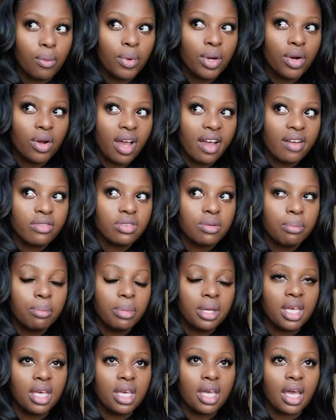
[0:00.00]
We don't have to
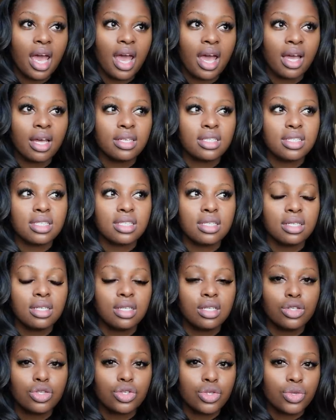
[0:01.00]
be at
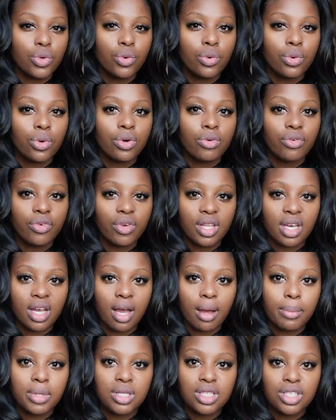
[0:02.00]
the school for the
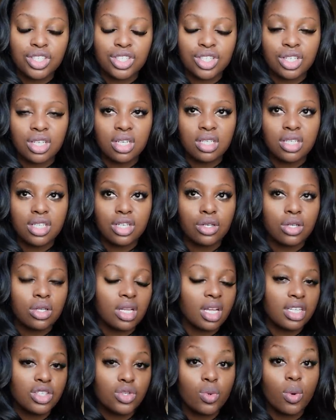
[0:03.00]
competition until
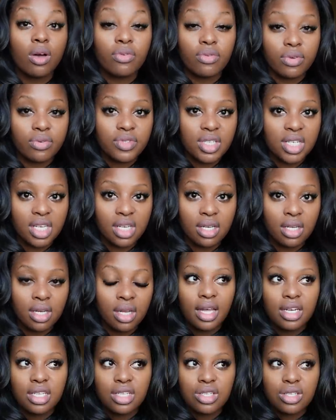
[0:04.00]
like 12:15
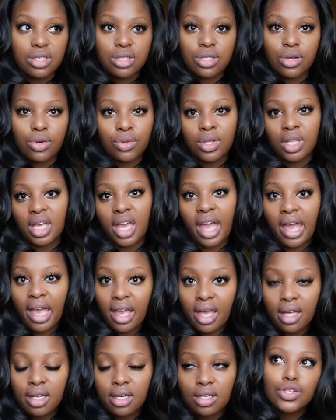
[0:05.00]
and it's only
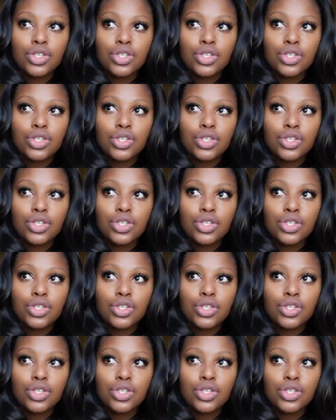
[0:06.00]
8,